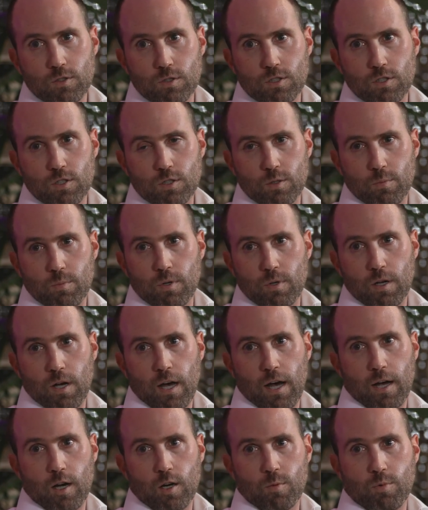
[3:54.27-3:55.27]
which is a
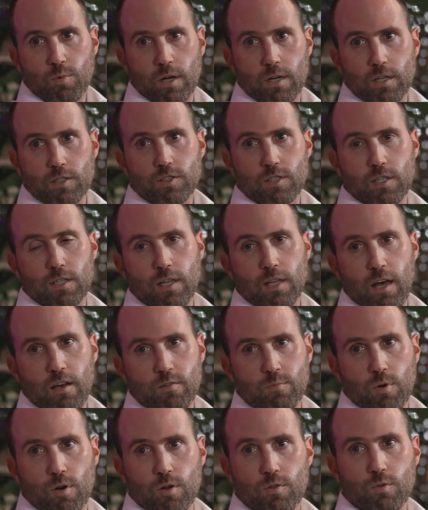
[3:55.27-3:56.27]
higher pregnancy and
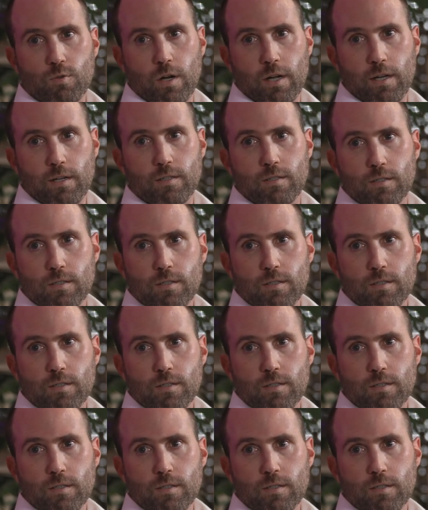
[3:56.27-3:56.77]
live birth rate.